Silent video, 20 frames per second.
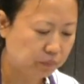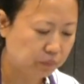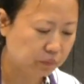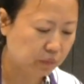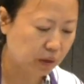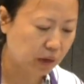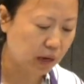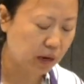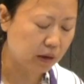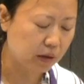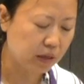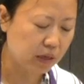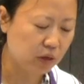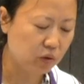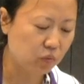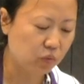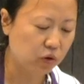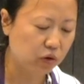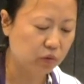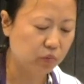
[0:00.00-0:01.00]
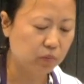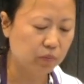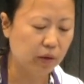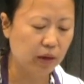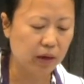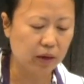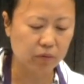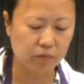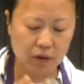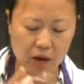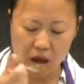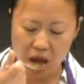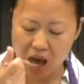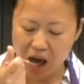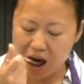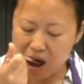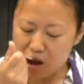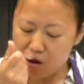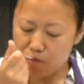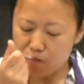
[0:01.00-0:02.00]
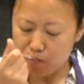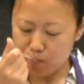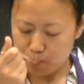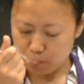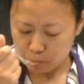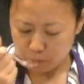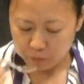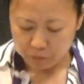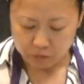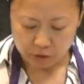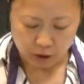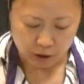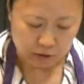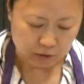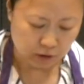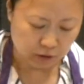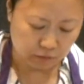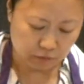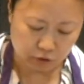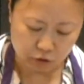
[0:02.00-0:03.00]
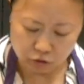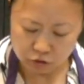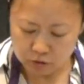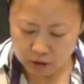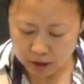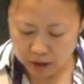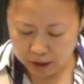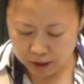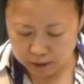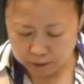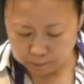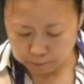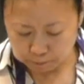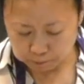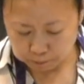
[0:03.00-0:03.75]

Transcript: You gotta eat what you make, right? So I'm gonna try